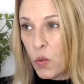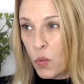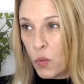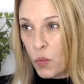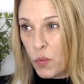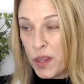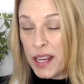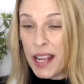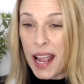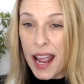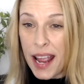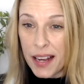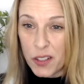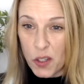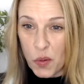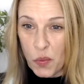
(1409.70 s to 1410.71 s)
The
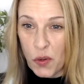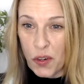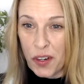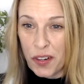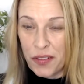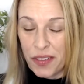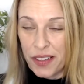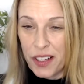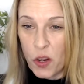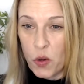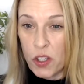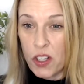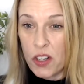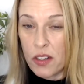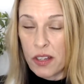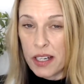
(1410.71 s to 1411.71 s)
ectomorph, who is
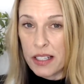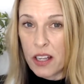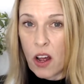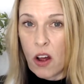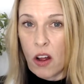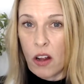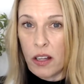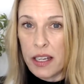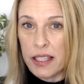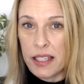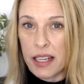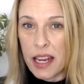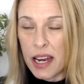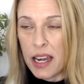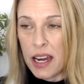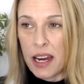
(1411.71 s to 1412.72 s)
usually tall and
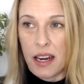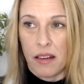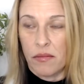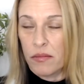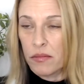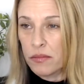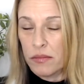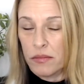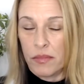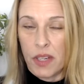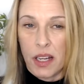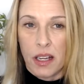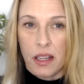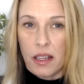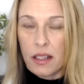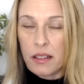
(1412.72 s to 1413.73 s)
skinny,
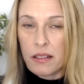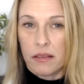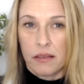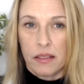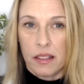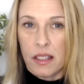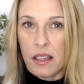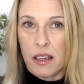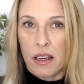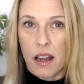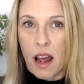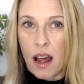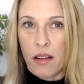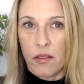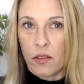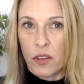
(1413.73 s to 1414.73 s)

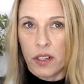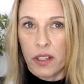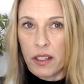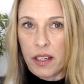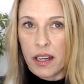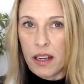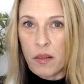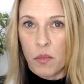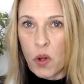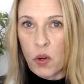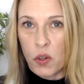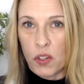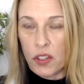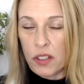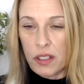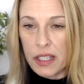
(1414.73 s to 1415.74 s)
not really
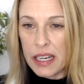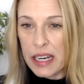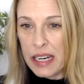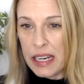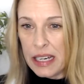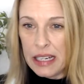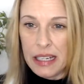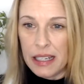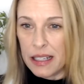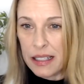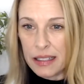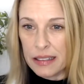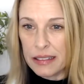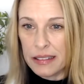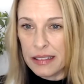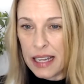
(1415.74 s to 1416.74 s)
emotionally,
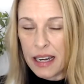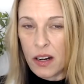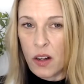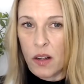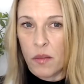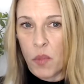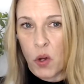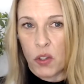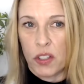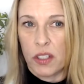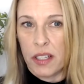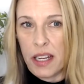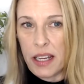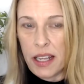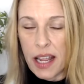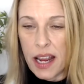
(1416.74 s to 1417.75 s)
they don't emotionally
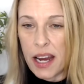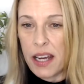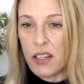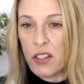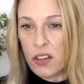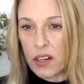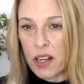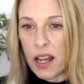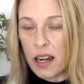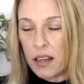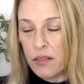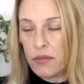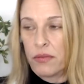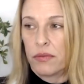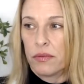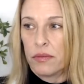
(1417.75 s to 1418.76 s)
engage, they're kind of
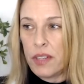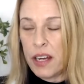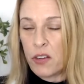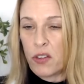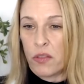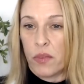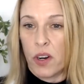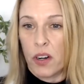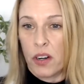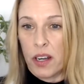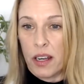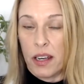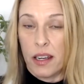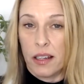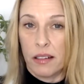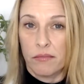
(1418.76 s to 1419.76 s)
introverted
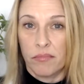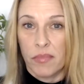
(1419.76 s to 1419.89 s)
and